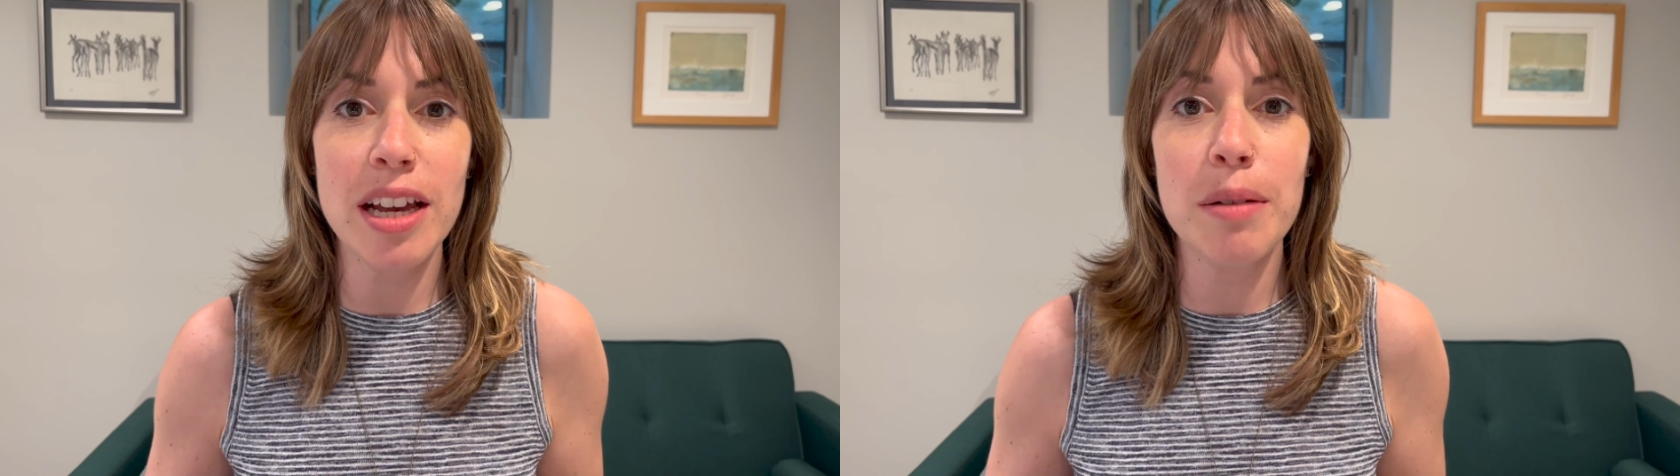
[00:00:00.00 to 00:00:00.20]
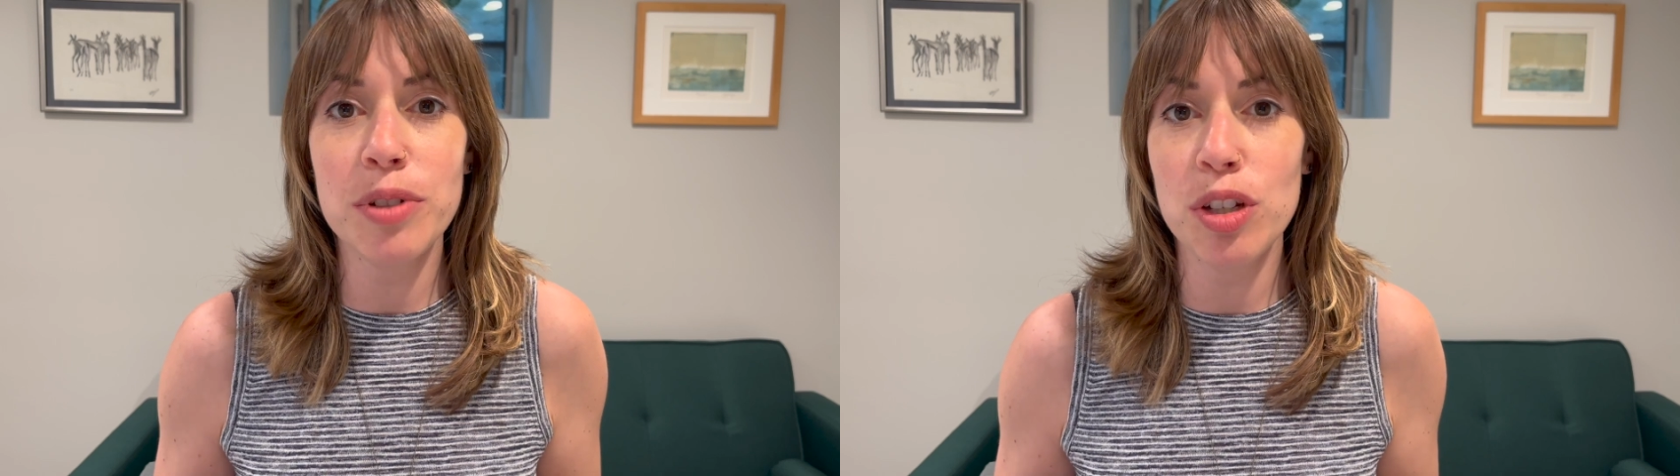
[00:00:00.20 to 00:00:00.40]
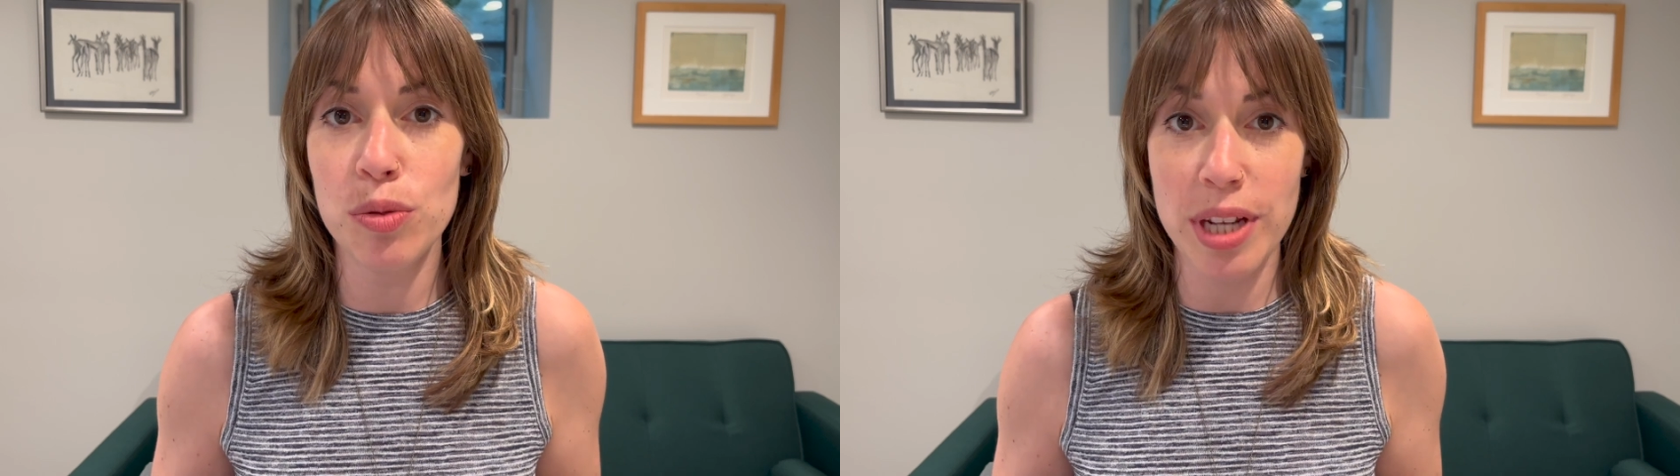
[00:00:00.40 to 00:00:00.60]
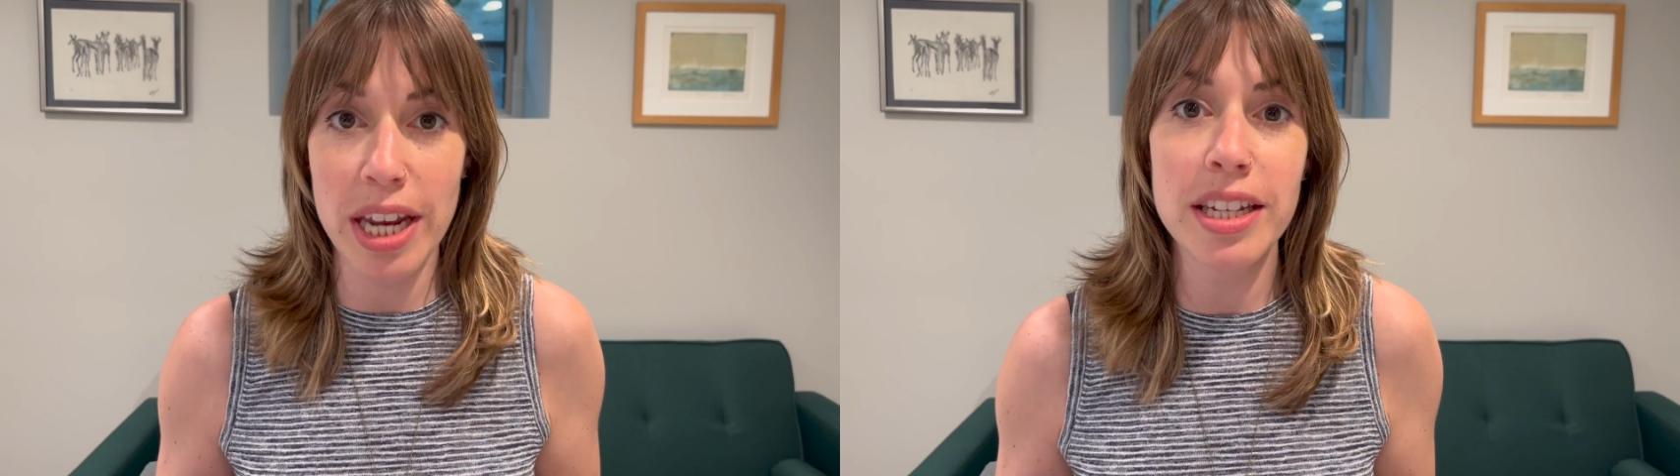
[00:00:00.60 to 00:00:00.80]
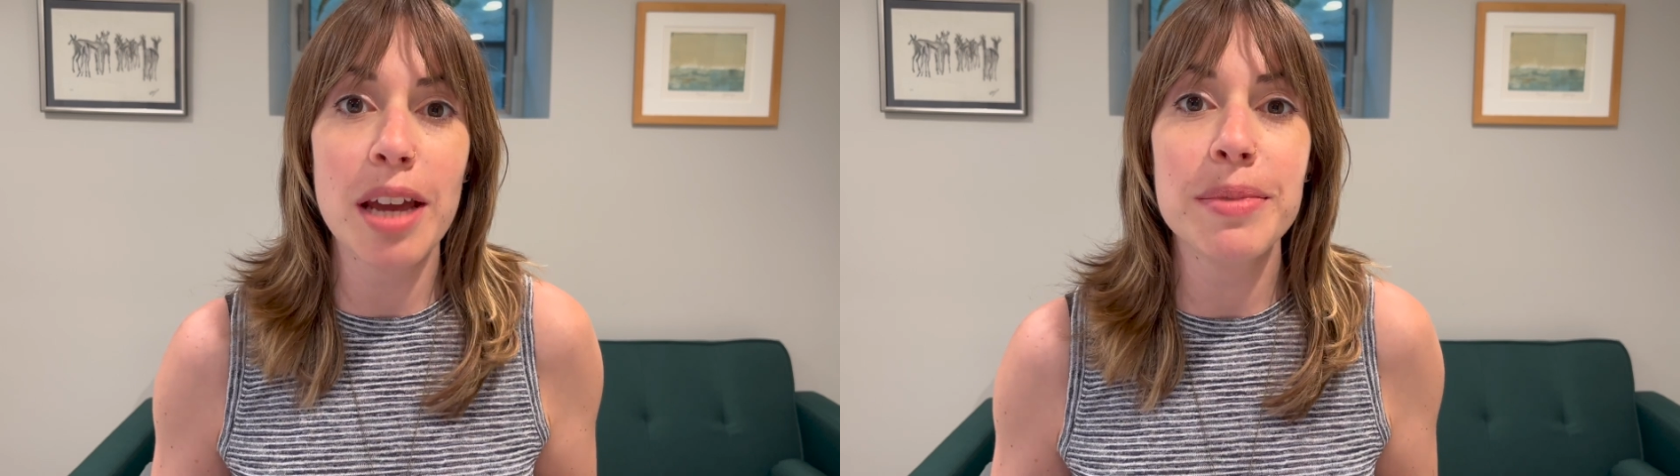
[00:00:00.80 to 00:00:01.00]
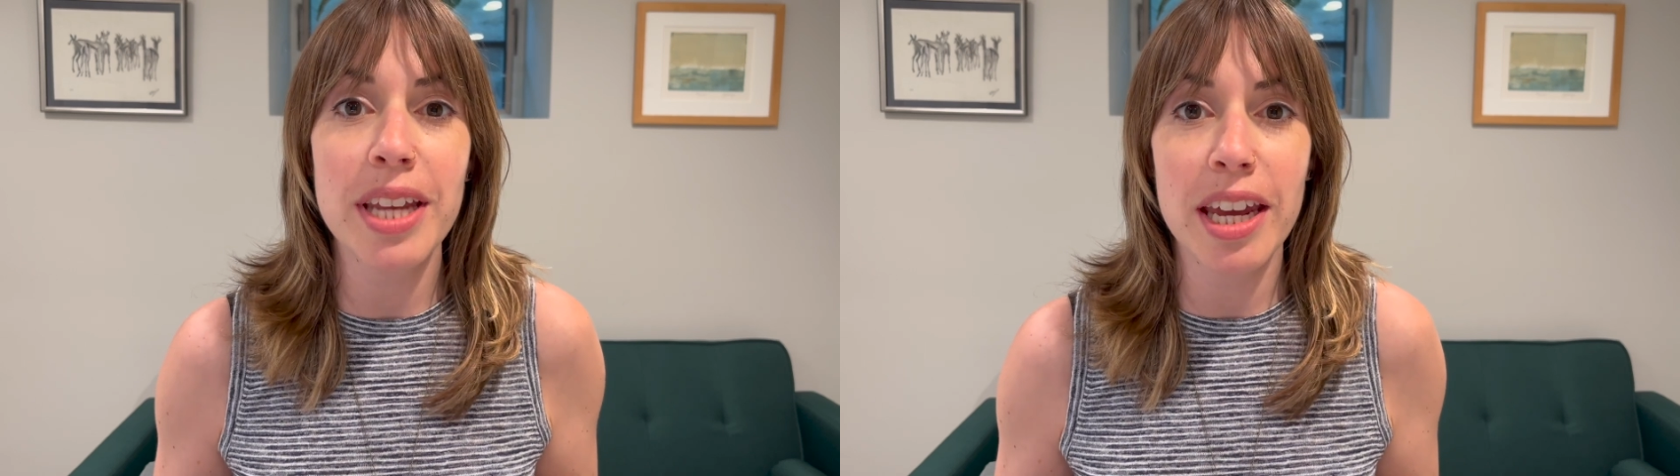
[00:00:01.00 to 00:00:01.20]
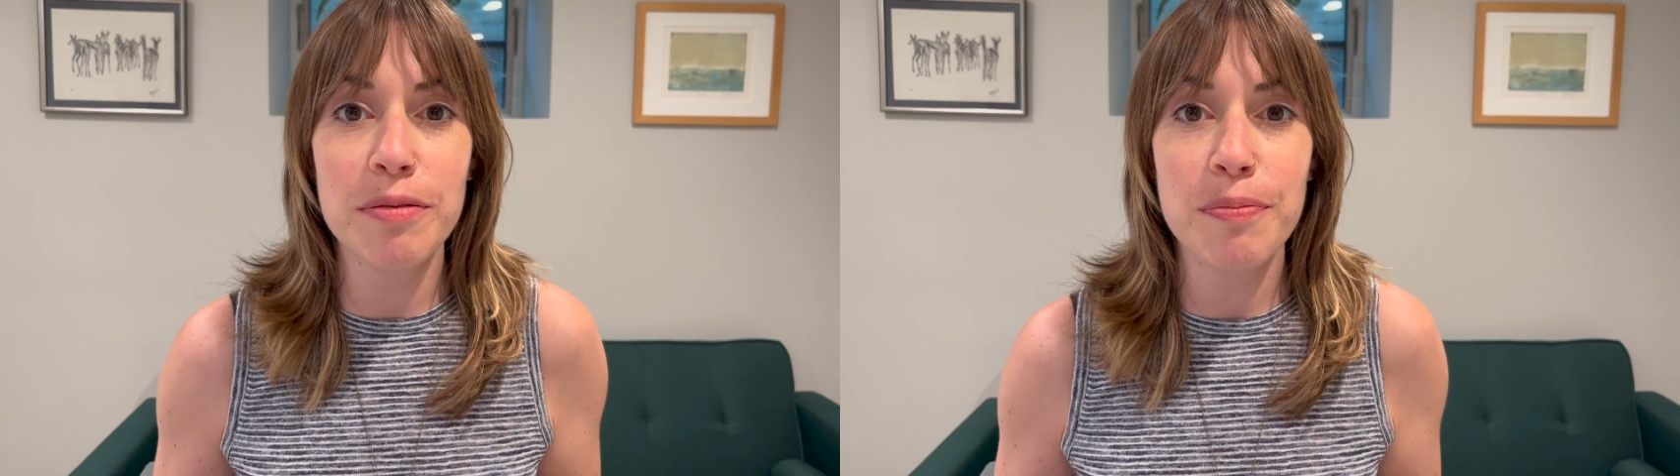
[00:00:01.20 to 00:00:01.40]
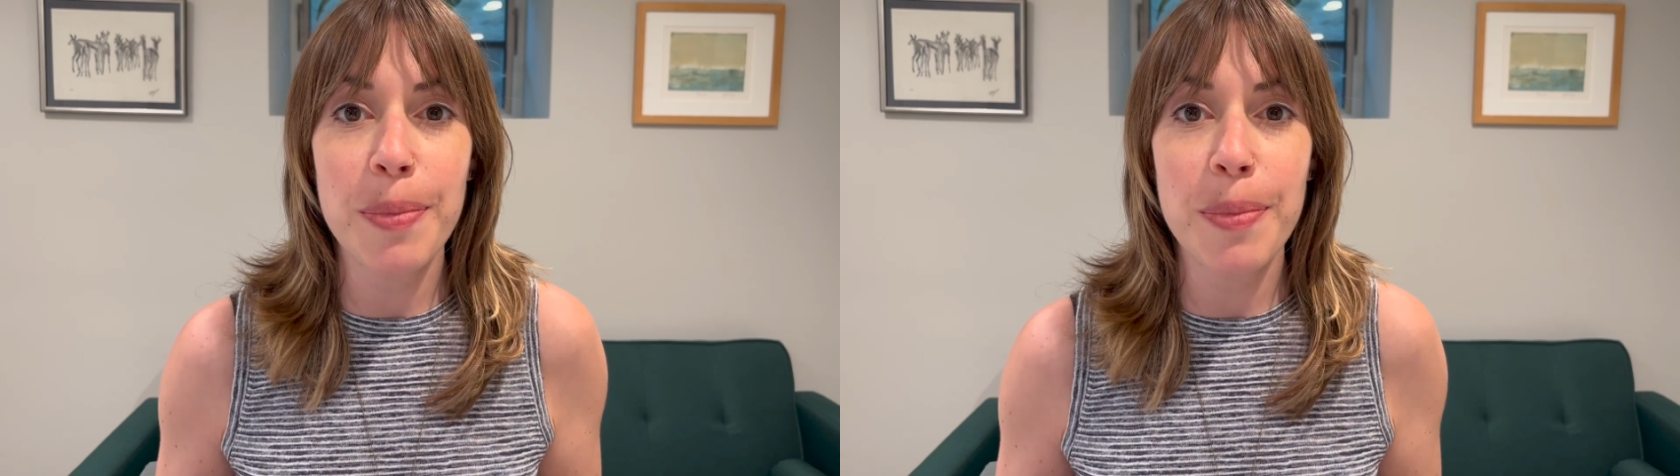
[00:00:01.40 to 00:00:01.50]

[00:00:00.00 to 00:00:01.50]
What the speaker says: up to 10 times 10.